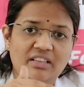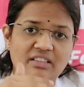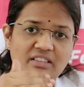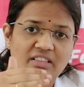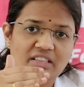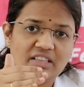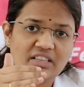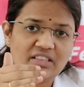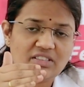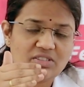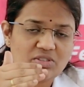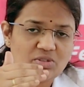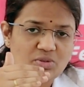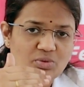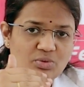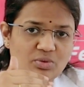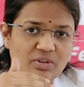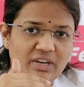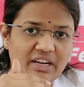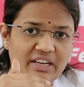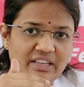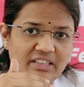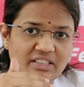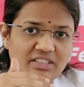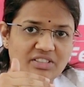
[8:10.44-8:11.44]
these two
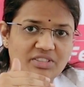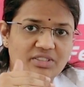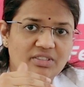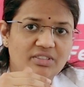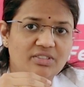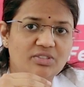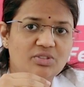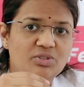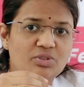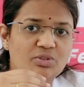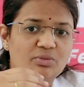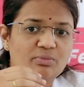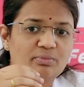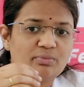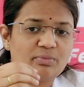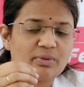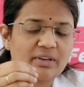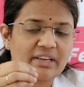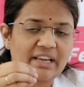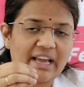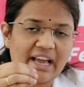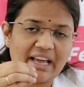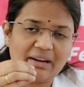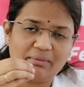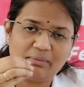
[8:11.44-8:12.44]
conditions
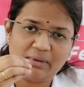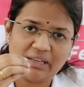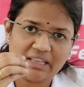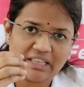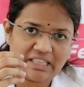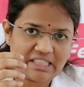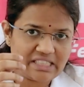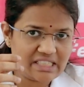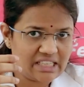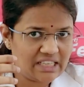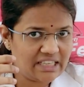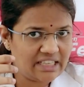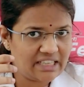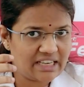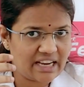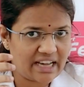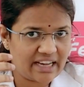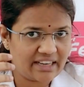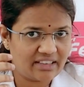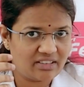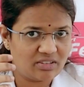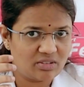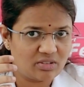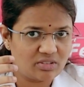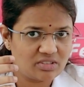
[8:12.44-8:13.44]
should can be easily
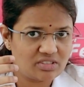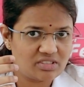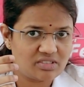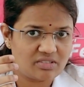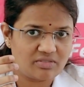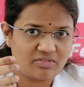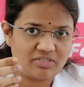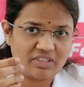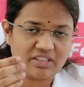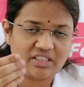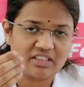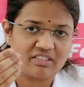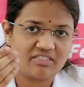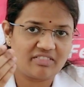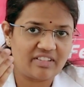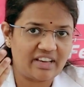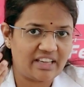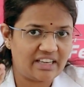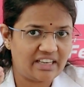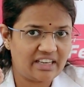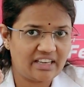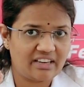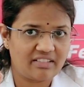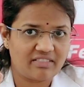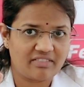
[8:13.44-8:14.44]
diagnosed with a
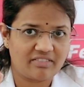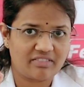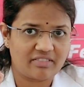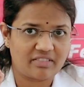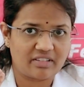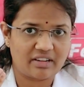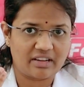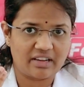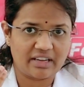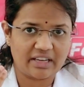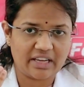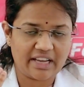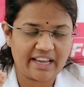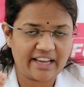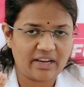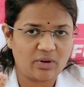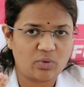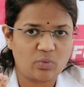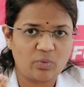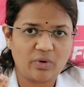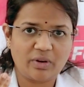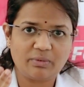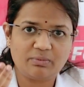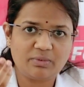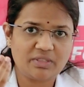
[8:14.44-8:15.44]
very uh,
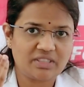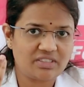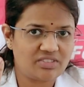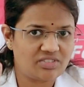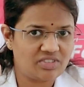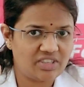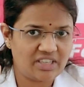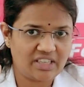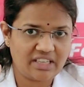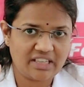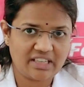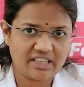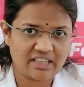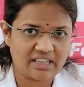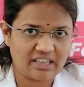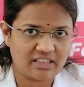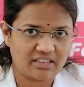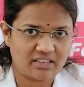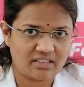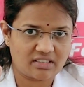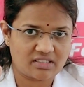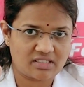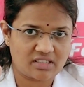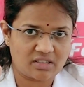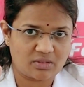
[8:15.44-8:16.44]
equipped 3d
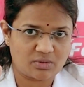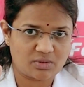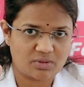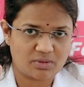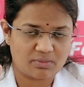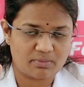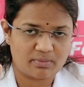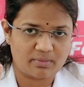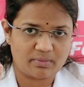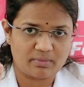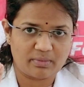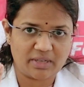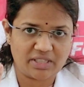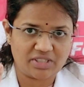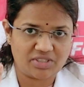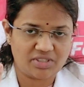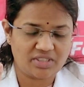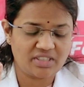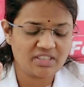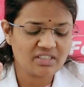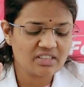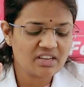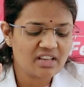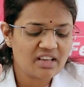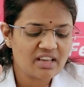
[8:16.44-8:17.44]
ultrasound
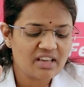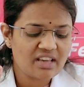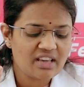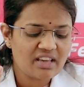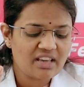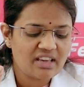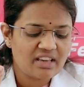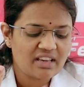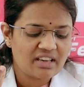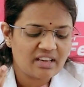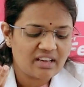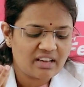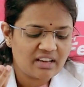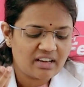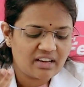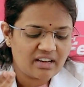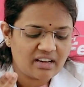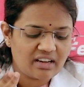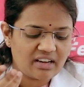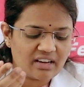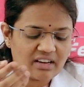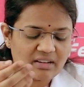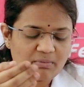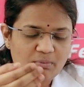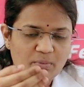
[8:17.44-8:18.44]
machine
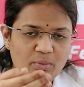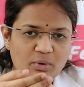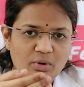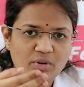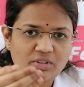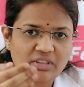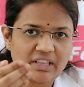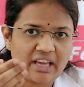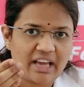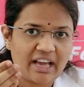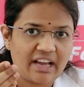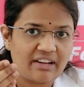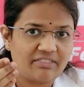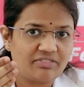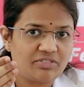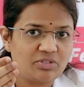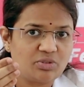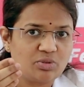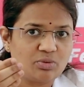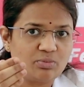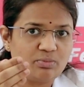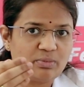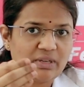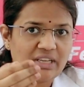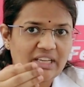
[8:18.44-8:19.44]
uh, both have
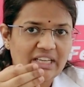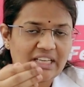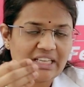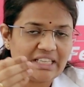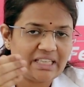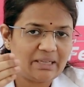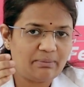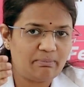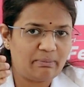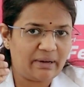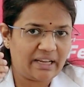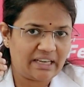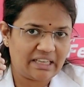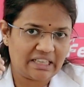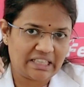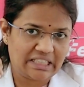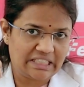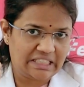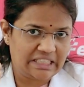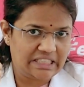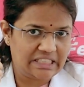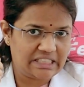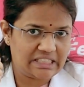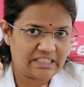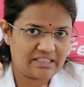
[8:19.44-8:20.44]
to be
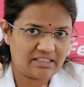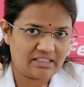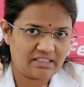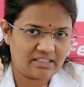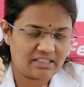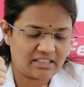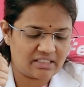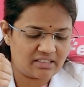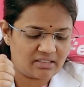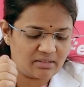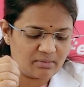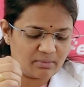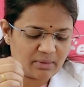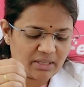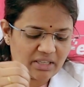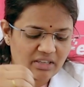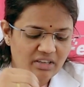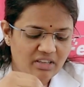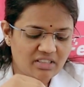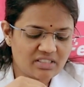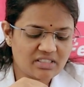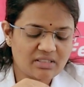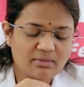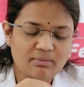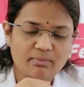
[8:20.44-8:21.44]
independently treated
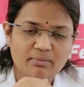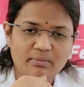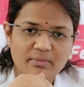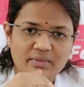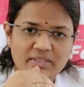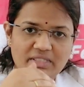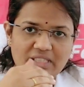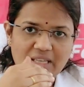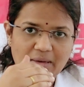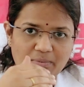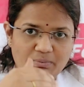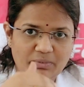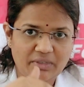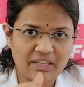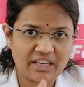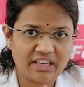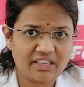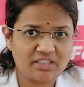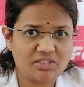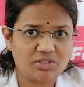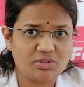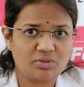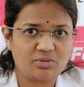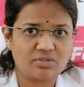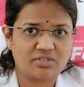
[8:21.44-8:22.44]
because in
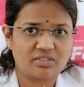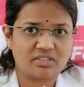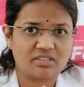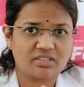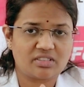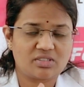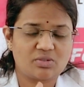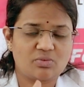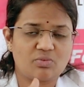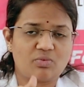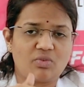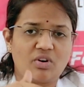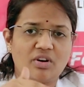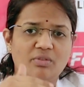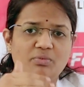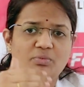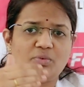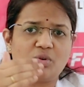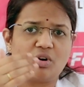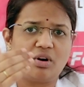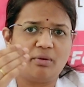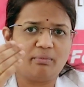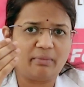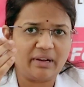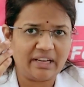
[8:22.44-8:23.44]
septate uterus
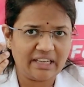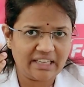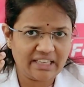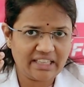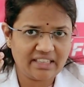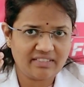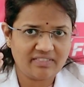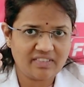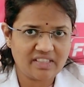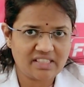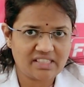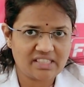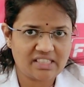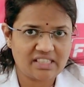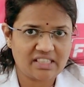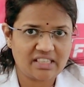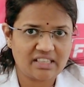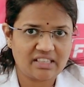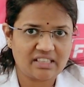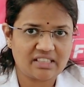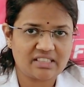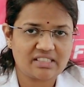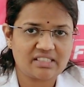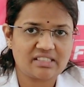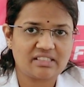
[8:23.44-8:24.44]
what commonly we
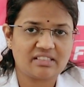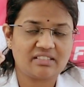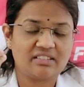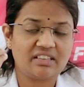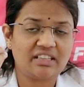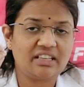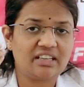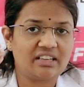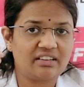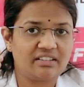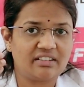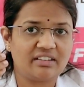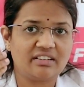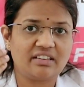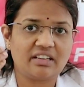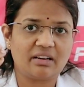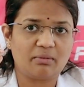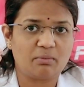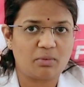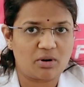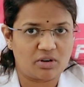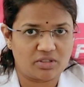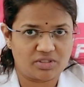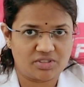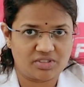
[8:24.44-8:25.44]
see is recurrent
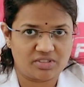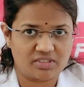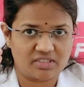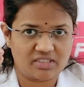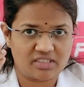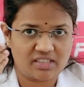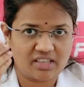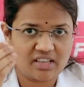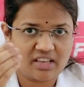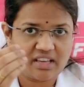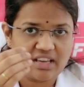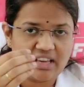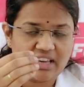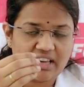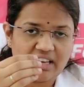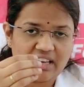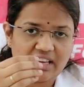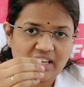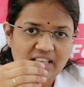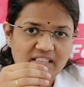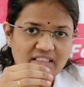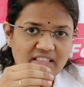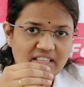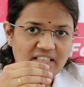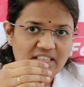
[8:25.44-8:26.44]
abortions.
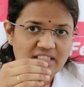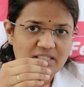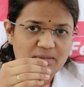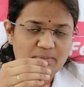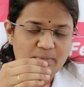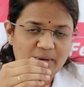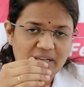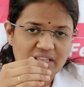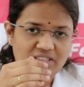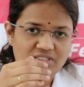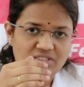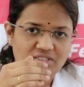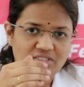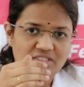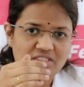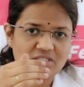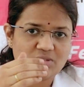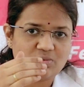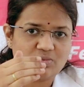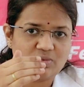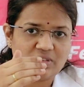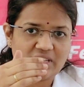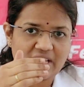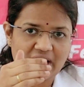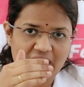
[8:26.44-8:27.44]
In these
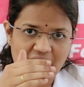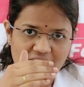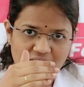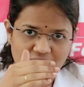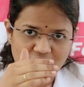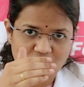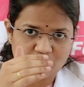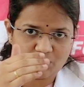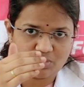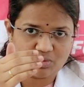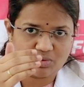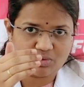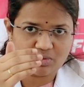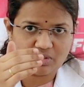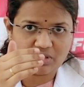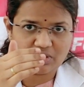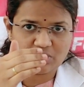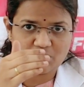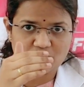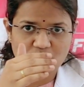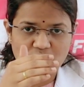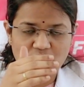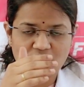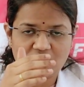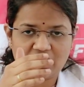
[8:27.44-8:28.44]
patients we have to
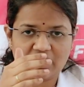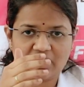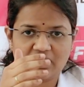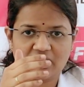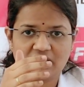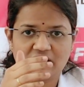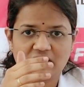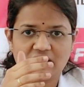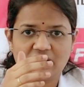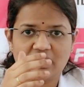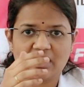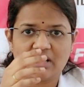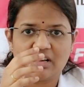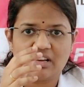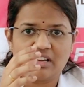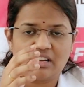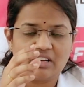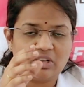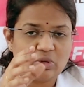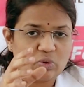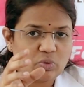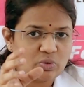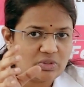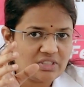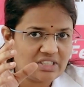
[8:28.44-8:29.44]
do a
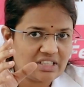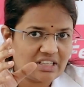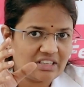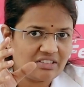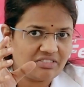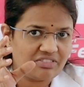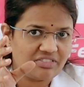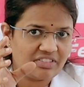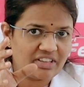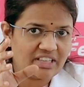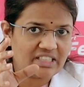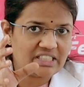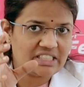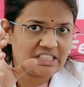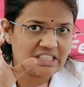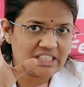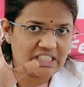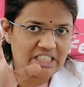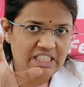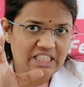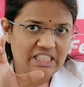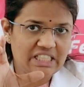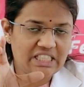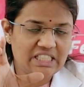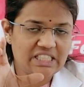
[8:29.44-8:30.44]
luteal phase
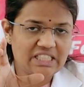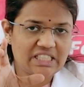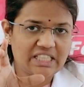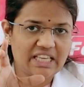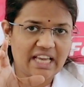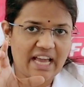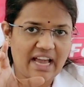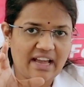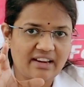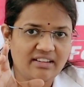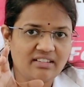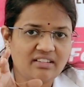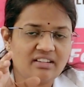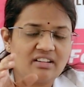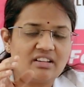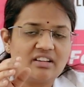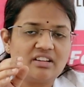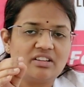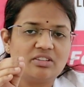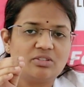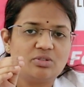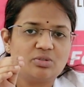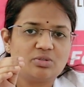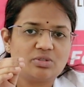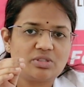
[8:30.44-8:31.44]
3D scan
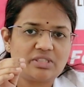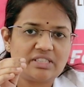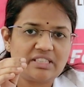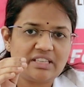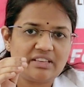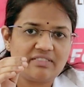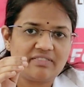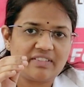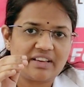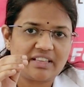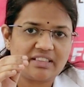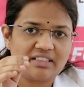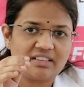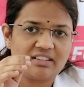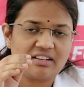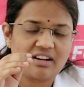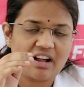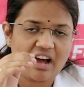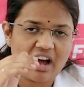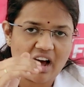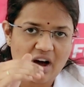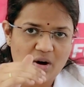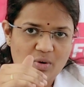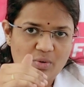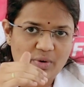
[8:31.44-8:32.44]
to see whether
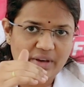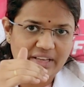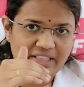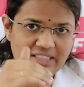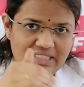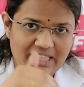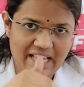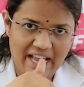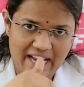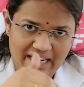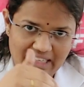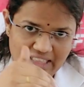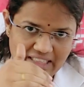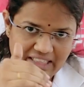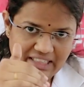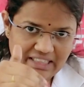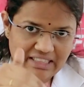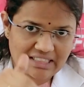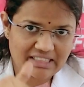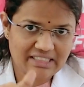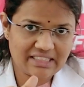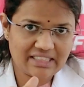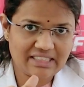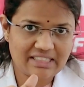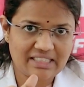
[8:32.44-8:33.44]
how exactly
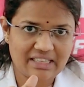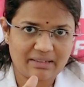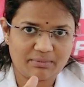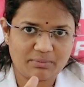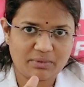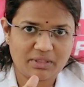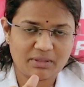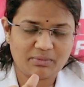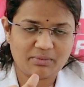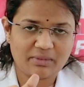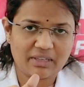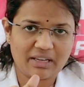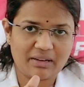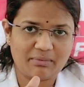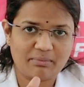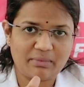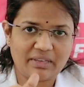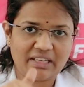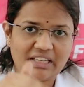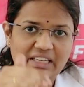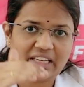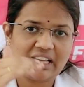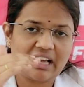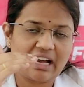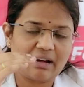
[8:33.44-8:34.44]
is the septum
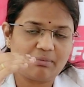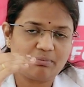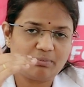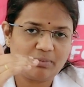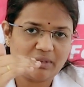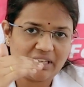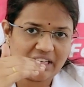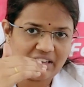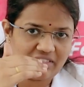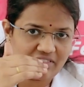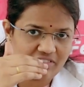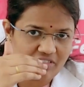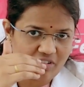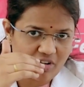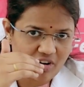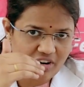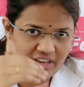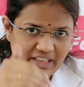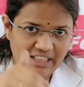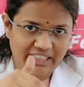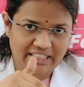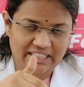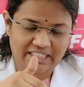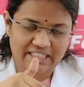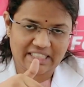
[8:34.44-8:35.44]
coming up till
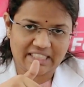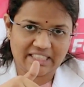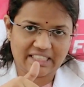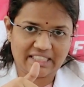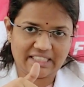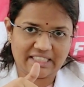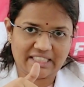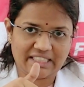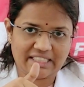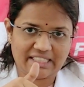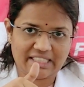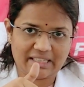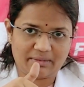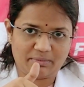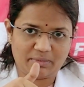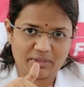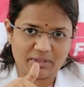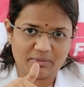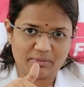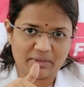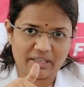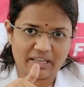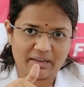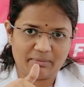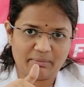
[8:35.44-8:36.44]
what extent is the
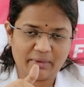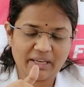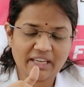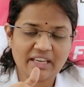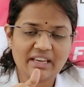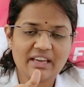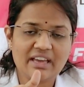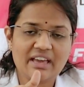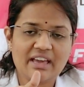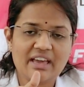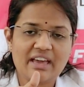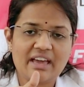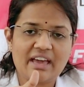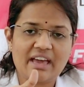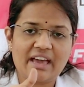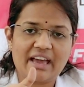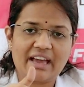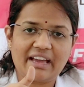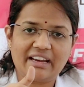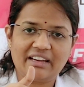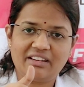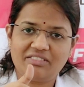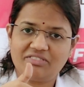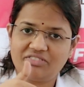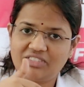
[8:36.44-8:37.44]
septum coming
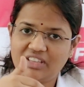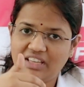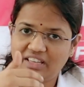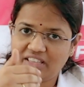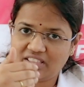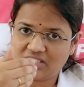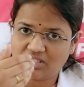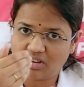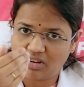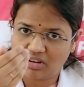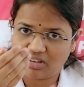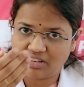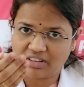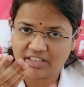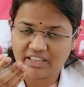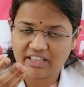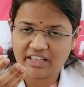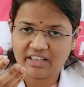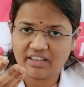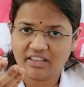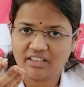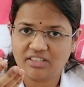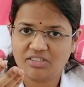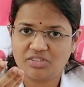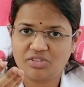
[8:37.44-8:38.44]
and if there is already
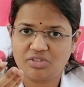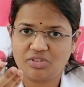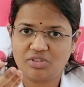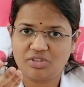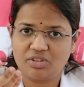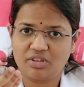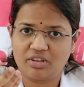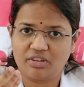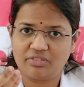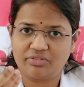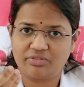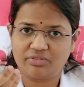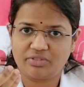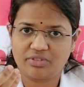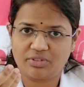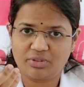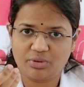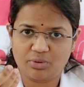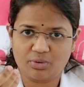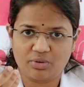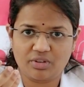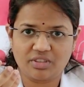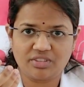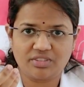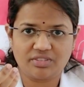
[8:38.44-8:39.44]
a history of
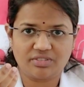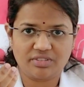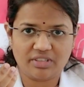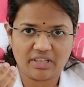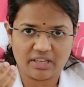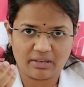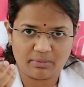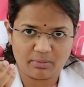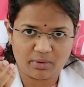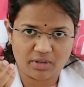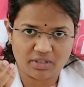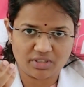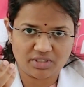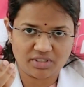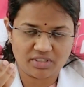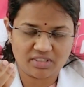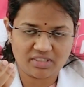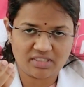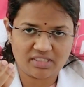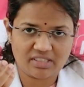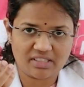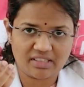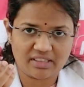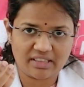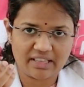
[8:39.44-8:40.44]
two or three
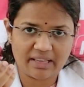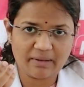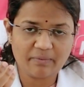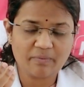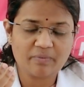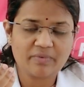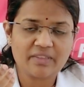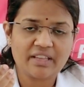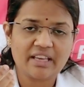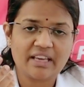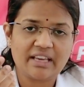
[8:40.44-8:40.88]
abortions in them